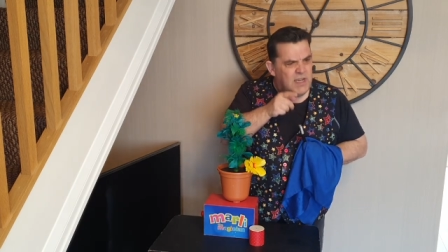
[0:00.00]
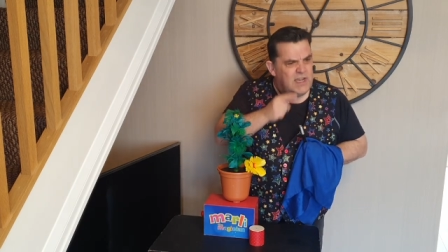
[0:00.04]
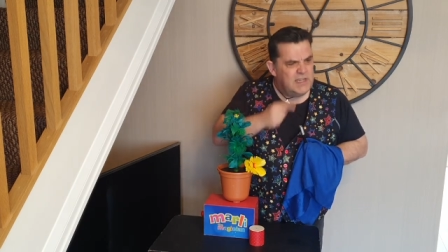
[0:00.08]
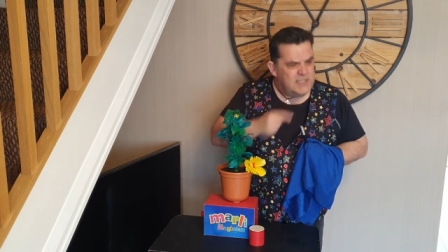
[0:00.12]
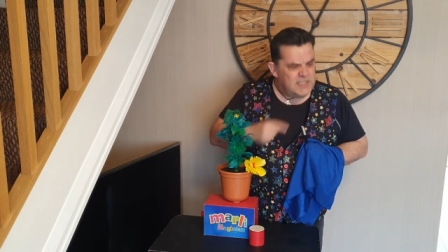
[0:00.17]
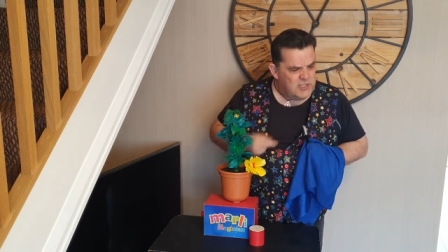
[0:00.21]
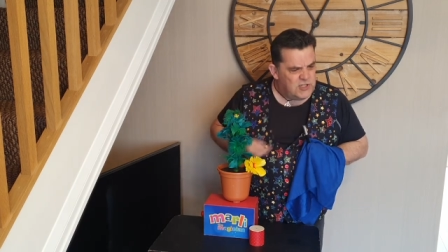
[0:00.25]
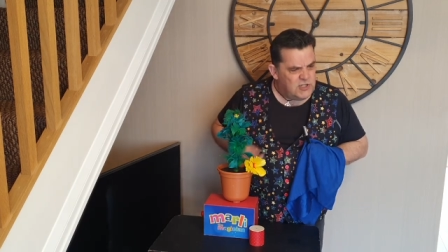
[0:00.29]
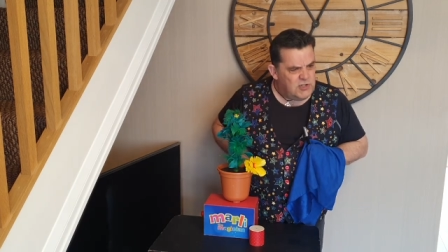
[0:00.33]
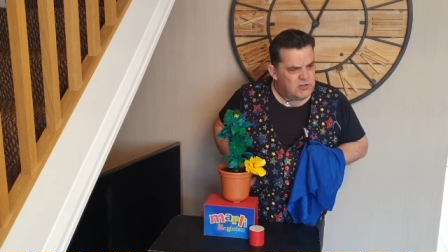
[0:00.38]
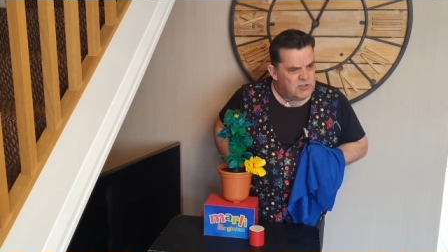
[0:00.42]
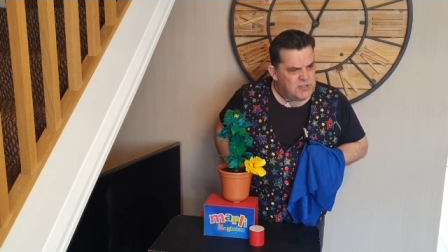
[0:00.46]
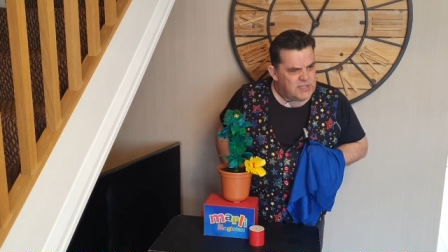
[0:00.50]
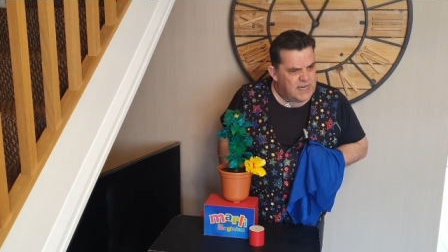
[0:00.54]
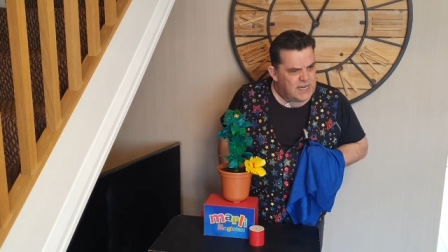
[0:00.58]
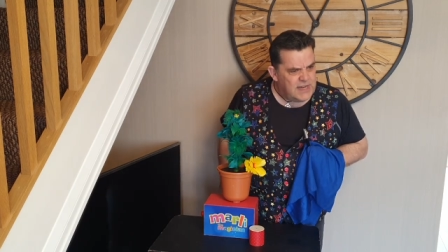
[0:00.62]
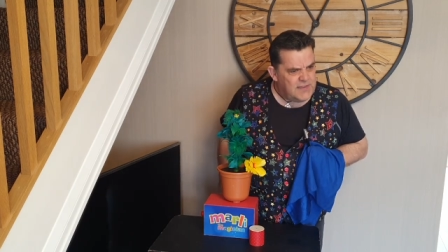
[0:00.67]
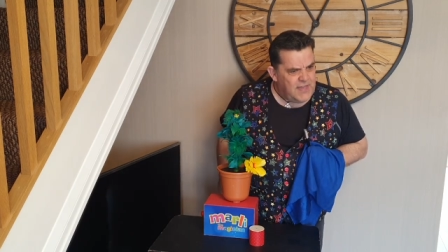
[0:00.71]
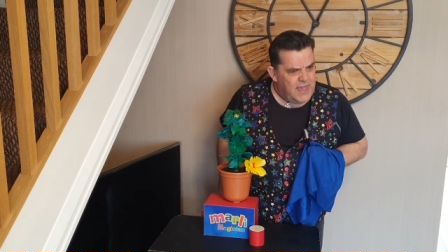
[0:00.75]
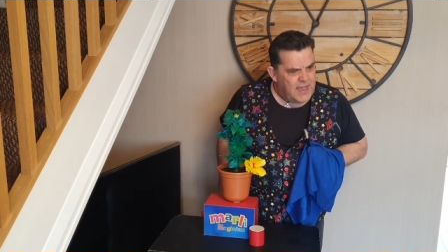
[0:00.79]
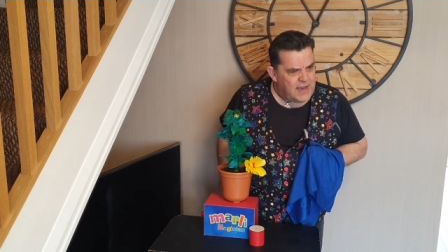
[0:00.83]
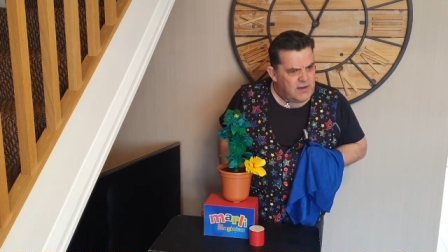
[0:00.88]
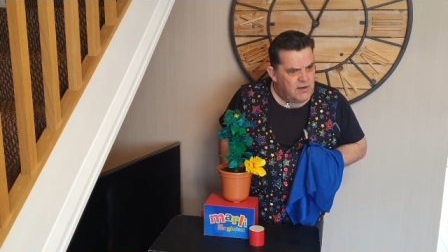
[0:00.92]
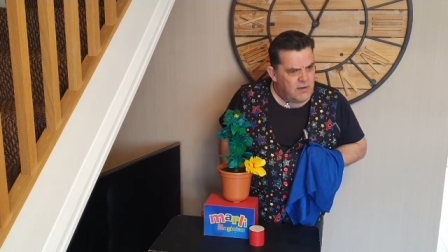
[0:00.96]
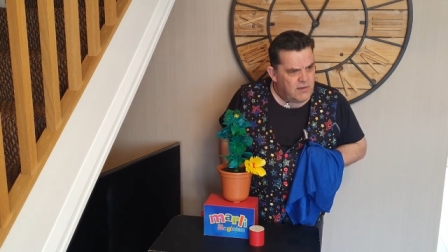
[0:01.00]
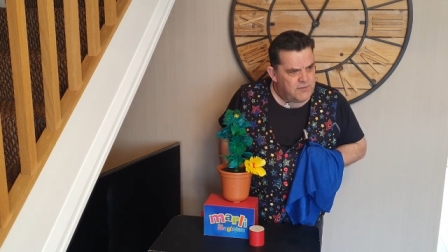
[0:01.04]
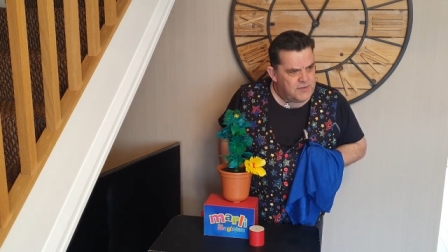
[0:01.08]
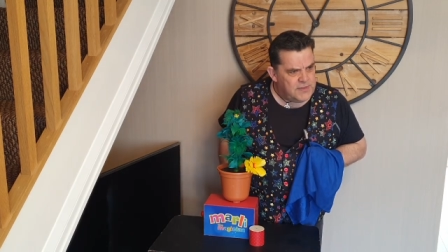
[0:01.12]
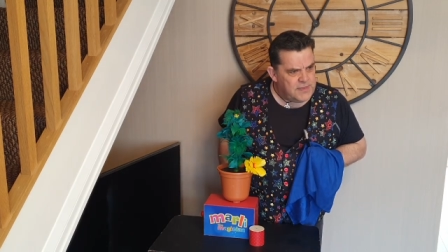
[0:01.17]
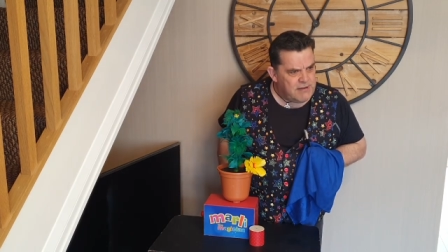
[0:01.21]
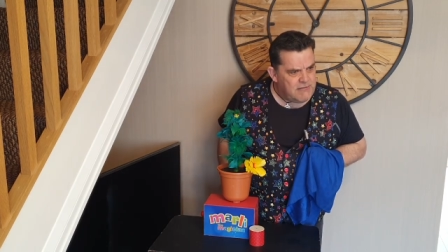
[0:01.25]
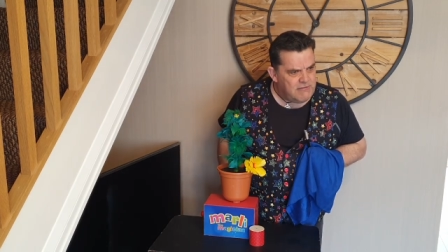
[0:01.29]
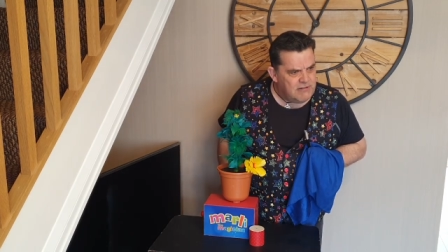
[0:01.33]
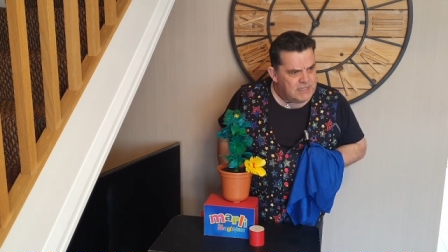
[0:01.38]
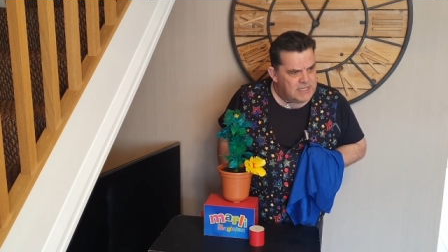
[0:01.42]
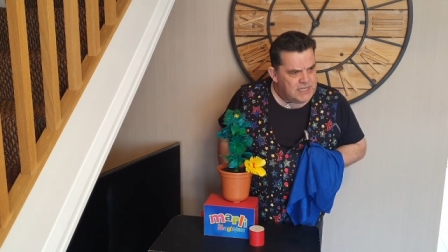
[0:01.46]
Did you say that over
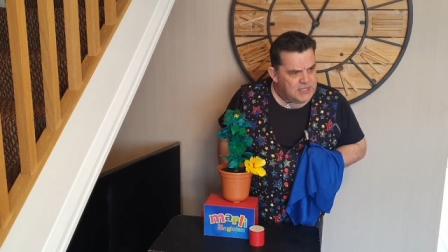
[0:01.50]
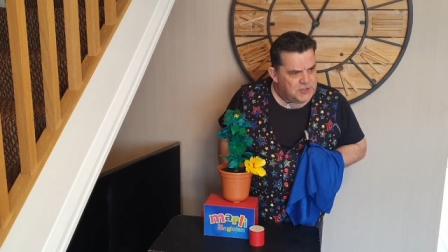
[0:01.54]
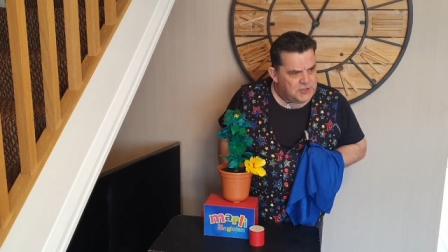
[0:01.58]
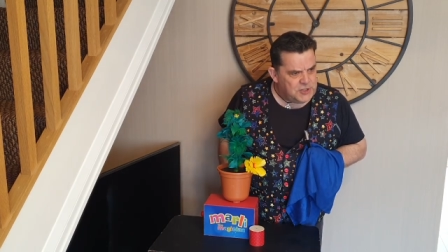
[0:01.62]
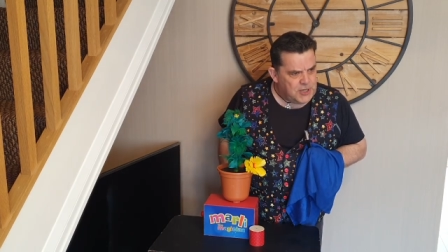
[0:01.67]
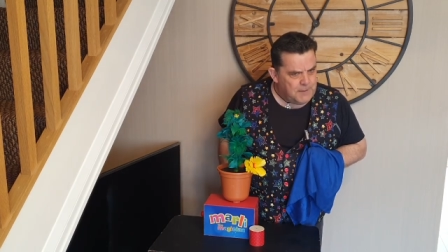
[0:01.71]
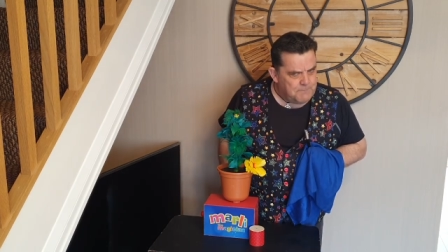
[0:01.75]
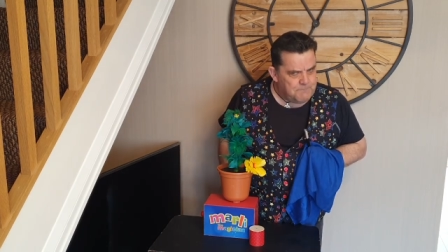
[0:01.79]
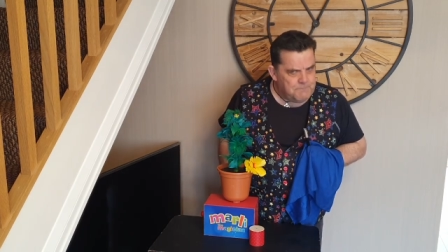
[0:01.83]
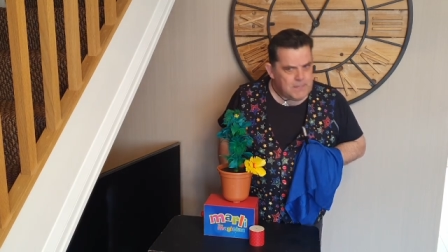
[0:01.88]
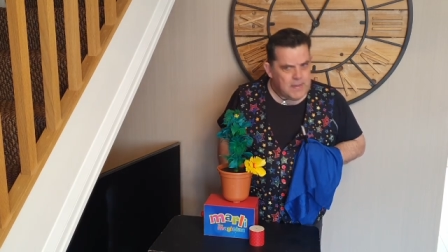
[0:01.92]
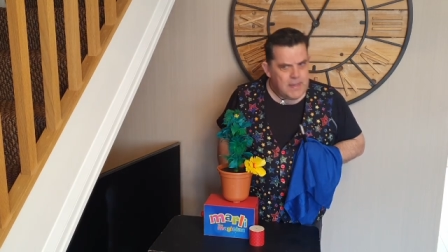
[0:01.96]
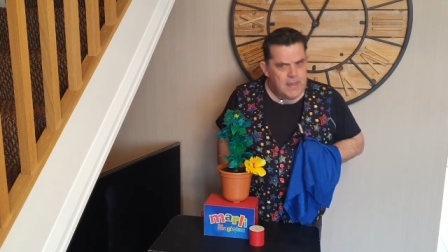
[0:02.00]
there, Alicia?